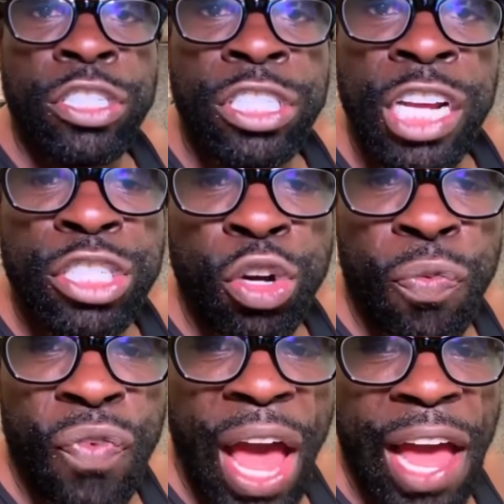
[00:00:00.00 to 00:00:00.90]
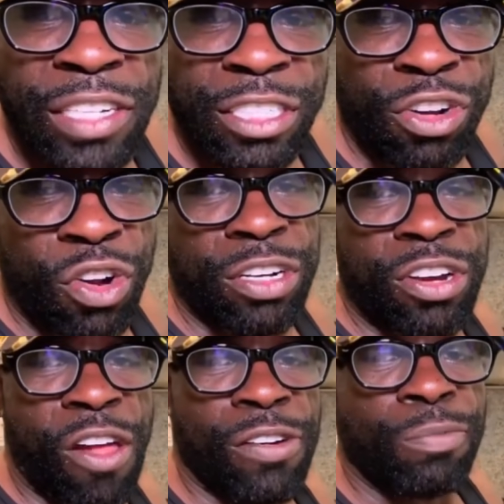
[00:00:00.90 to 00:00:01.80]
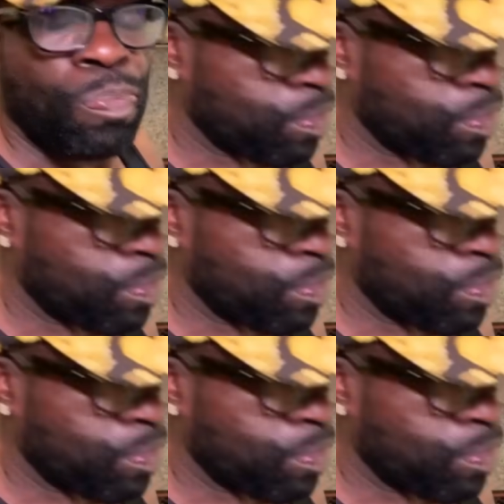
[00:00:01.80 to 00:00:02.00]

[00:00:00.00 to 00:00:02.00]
essential fat, Chris Jones.